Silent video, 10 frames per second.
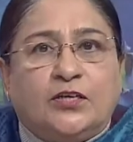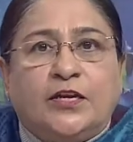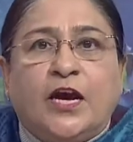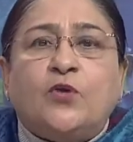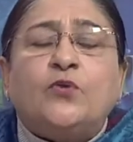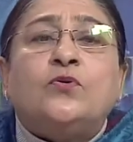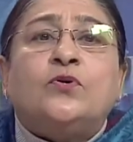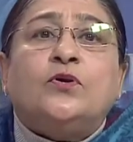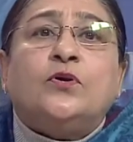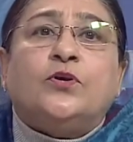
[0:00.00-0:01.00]
now
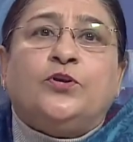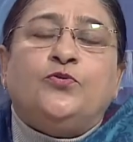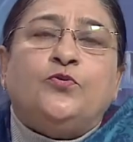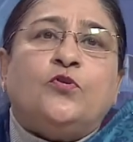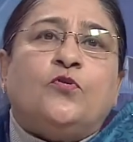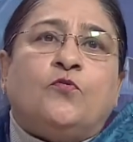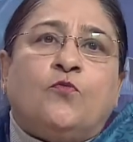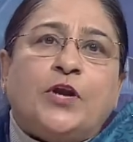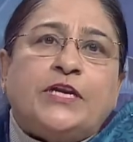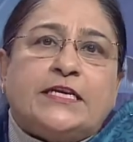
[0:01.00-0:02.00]
you know
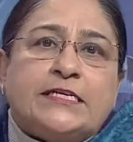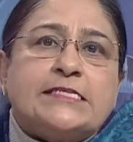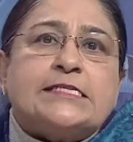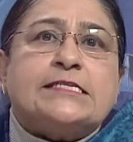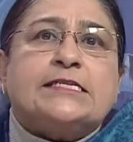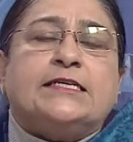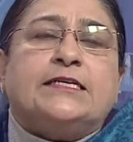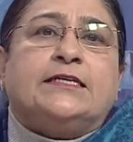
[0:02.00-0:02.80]
what is